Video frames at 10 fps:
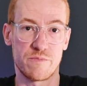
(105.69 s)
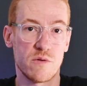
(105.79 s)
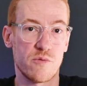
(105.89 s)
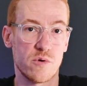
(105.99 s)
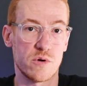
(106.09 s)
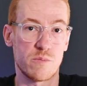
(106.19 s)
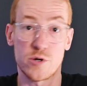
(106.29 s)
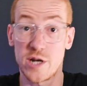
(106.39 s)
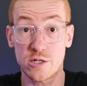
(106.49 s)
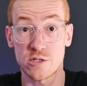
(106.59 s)
For
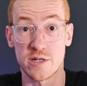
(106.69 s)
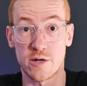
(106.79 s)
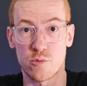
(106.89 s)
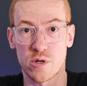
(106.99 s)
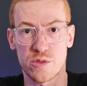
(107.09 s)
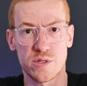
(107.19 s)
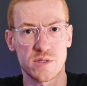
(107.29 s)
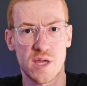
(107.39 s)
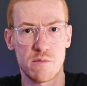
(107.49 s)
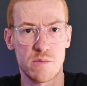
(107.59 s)
production network, this
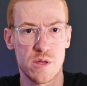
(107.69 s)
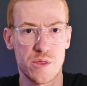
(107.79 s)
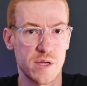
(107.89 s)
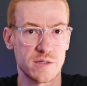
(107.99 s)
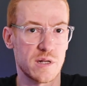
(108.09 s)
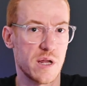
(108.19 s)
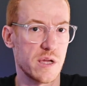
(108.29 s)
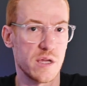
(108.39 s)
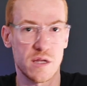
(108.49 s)
can be things like